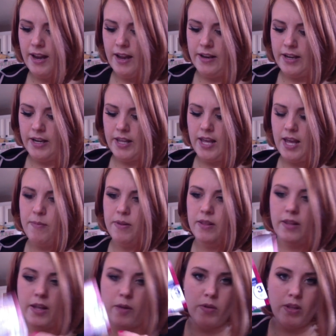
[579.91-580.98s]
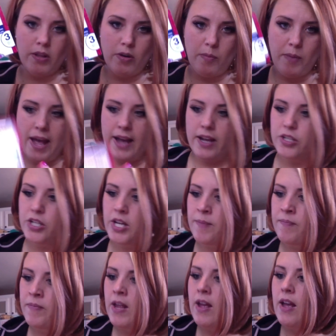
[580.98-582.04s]
and it came in like with a little packaging.
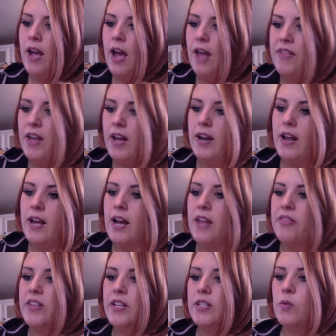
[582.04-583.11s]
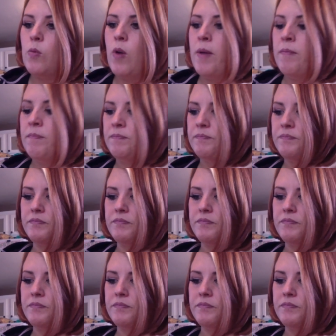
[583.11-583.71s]
And then I got this one.